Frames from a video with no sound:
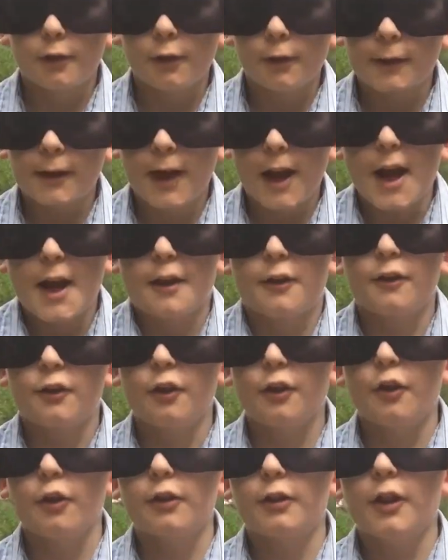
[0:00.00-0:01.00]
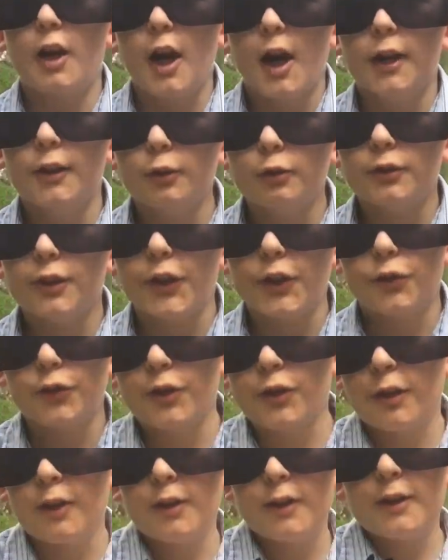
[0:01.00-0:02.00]
Okay, so Cardinal
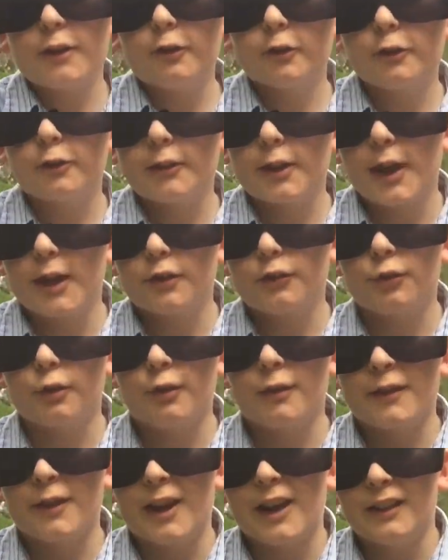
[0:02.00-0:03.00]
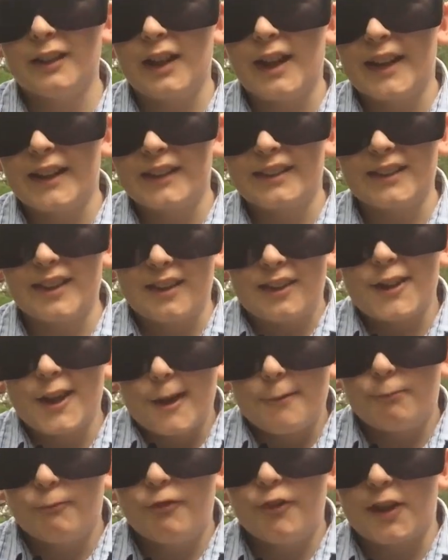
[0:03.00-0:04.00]
Tetras and Neon Tetras are like the
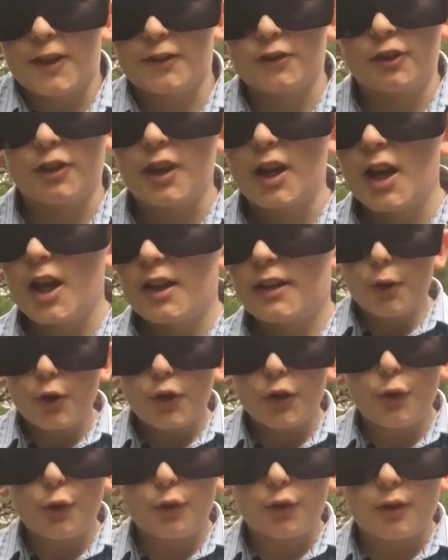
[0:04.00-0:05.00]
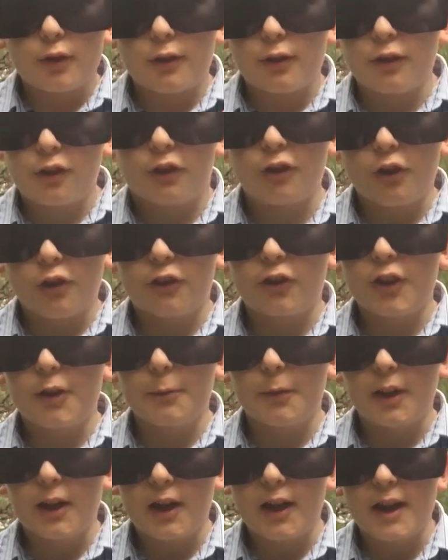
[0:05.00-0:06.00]
same fish. Both look so
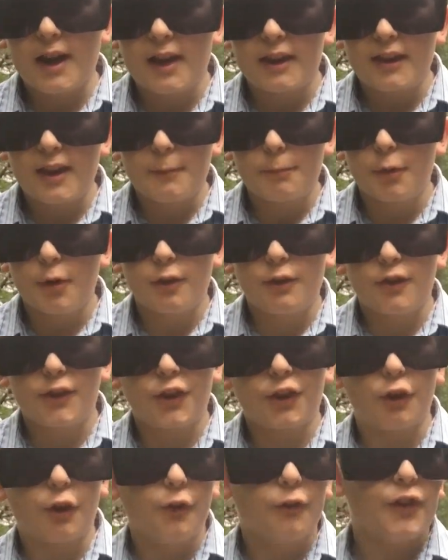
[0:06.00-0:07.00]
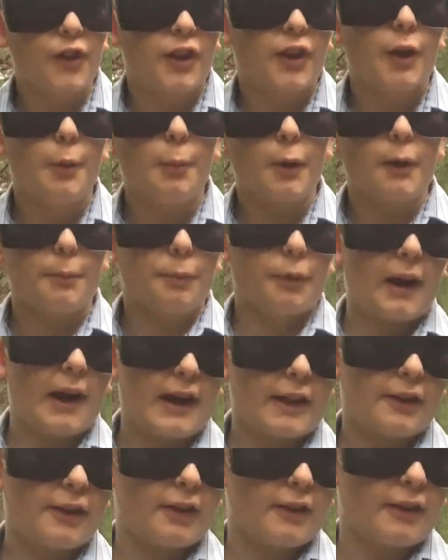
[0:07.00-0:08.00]
similar and they're both sold for similar
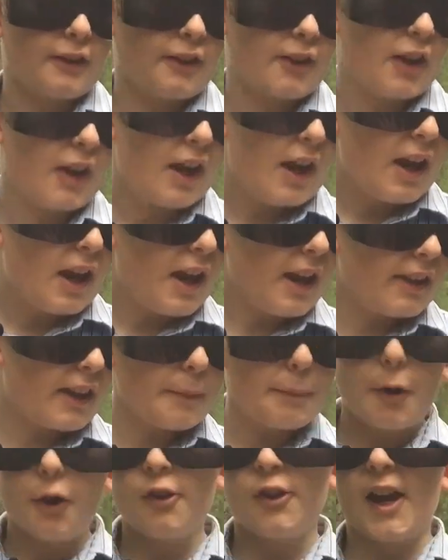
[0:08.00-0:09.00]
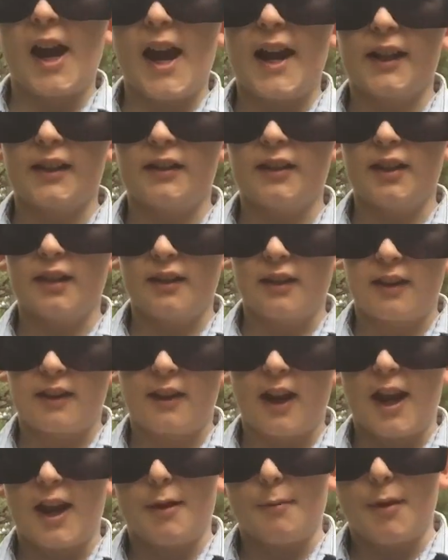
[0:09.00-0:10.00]
prices and they both act the
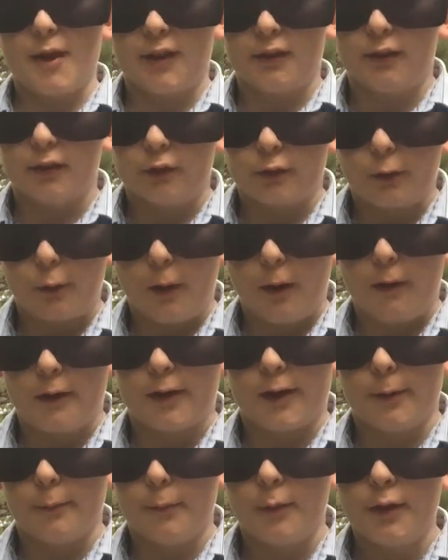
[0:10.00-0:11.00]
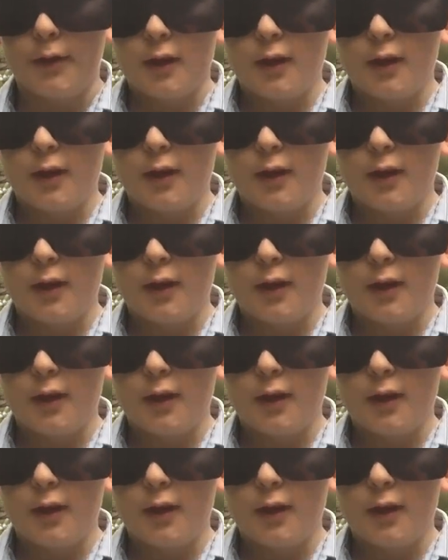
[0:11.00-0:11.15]
same in an aquarium.